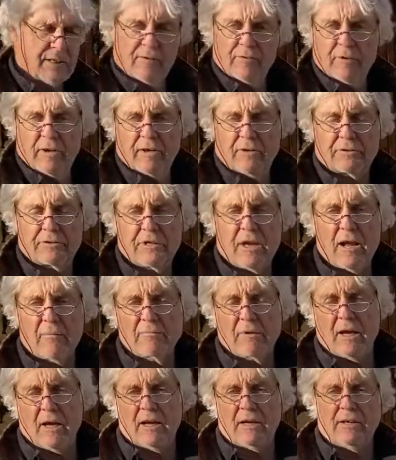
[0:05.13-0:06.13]
7-acre shop
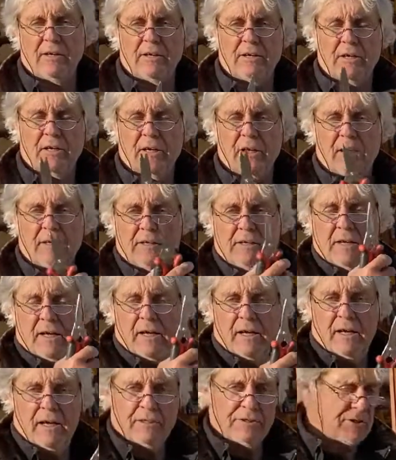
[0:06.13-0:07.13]
guy here again.
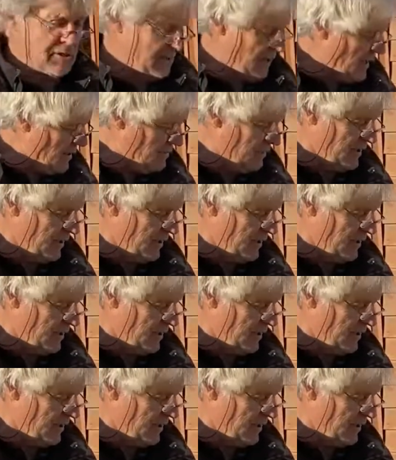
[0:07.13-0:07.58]
Just happened